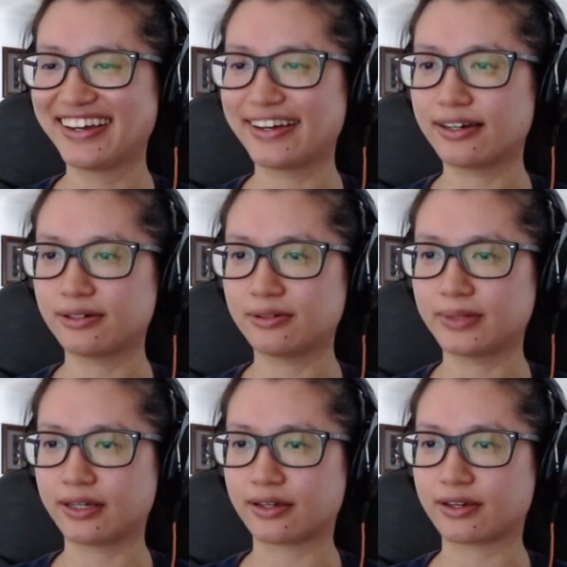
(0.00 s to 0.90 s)
Oh
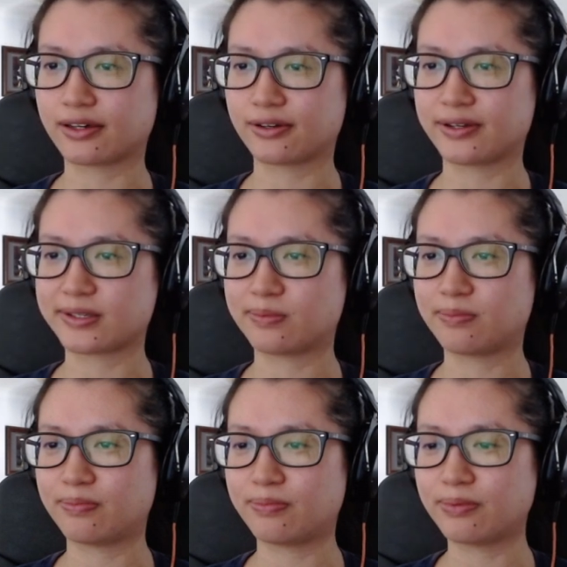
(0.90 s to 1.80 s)
my goodness,
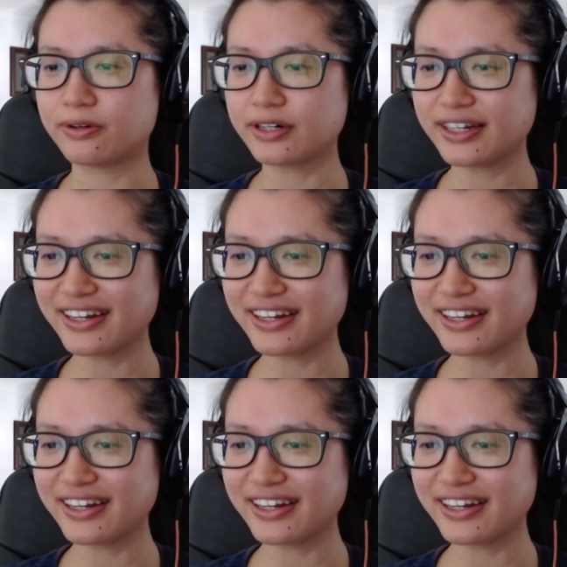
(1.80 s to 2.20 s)
Bort.